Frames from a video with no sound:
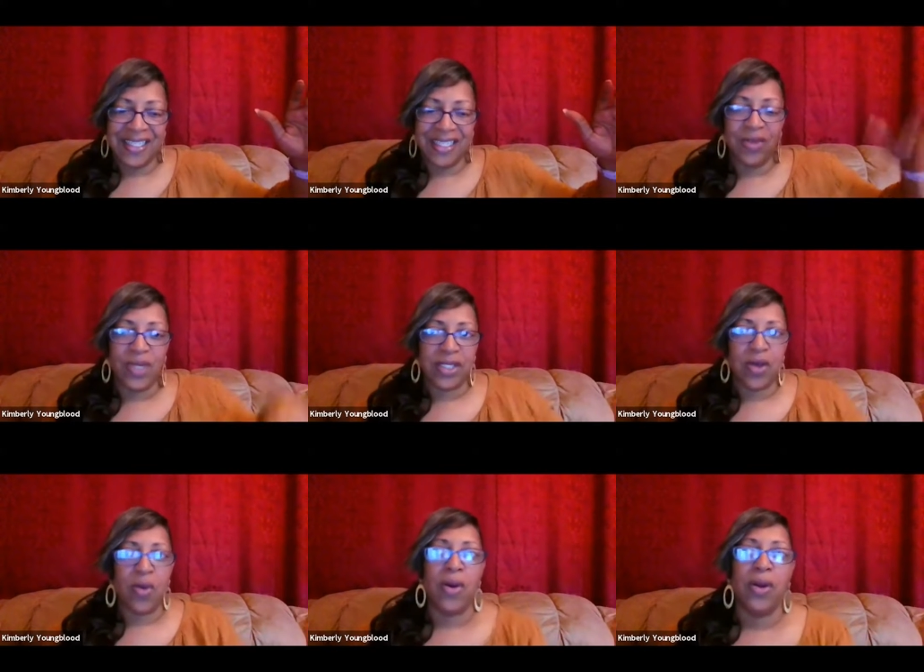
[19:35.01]
to what's
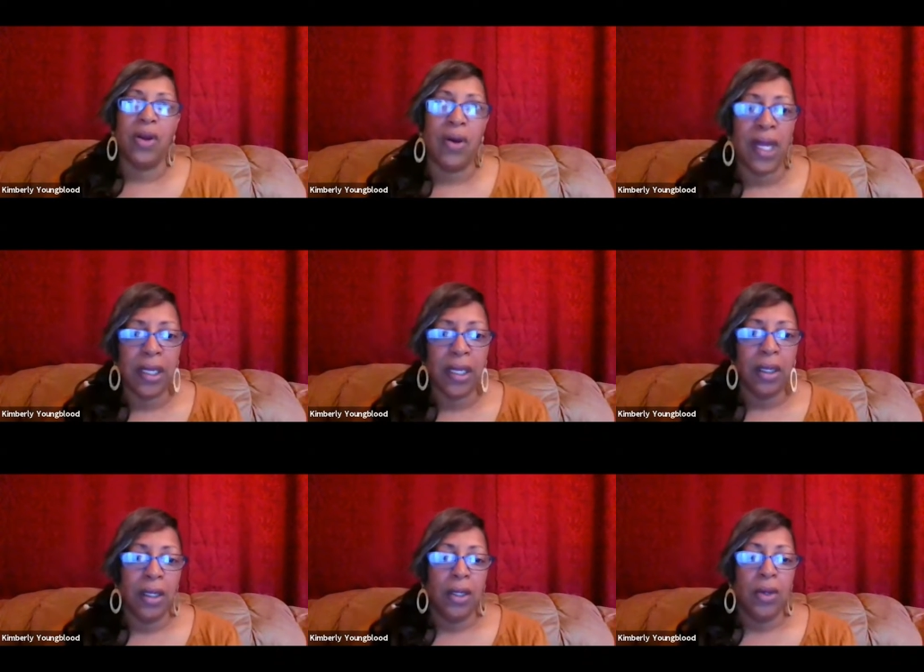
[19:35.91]
going on.
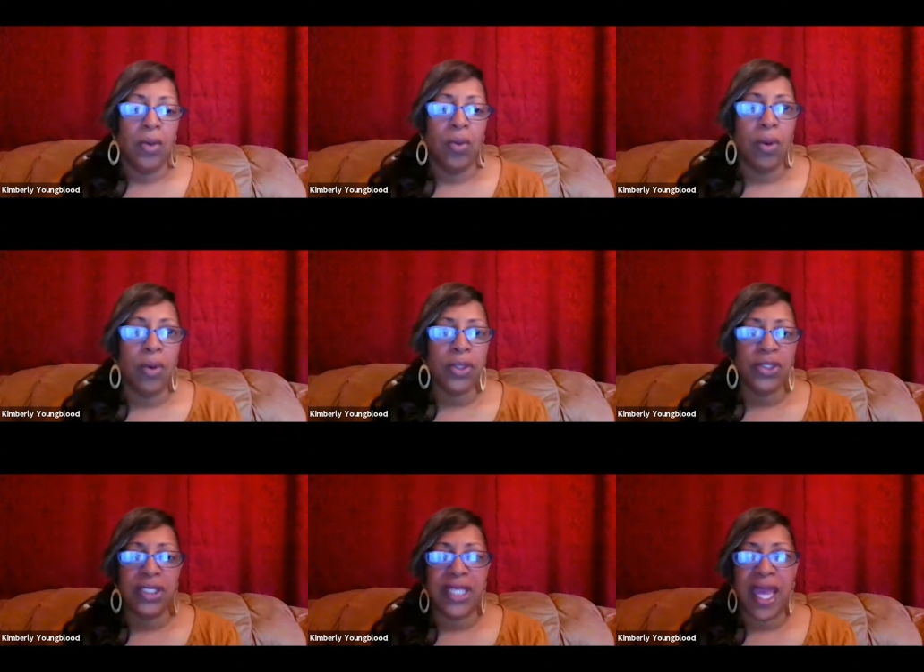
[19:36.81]
What would
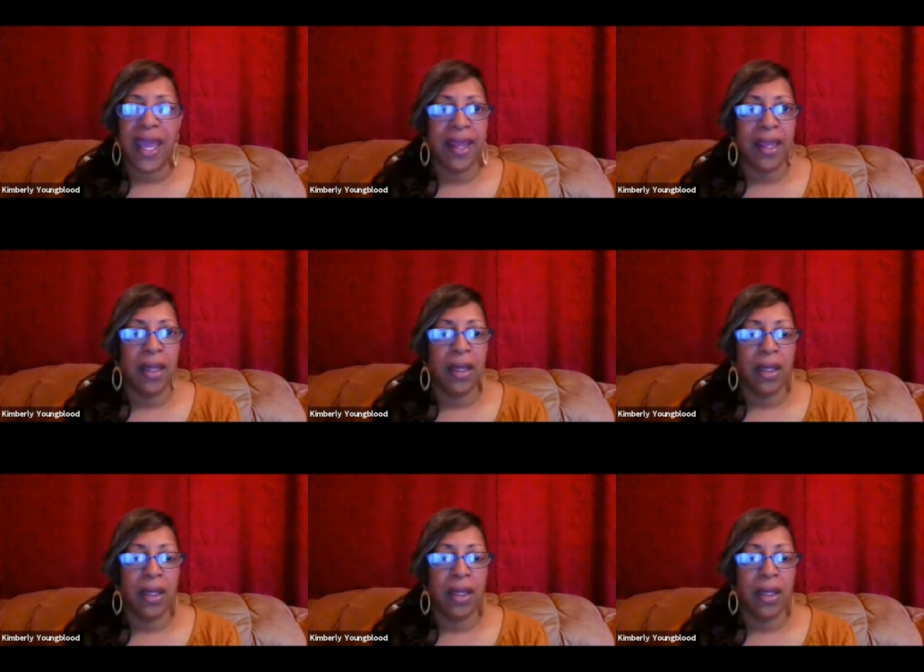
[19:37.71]
you say?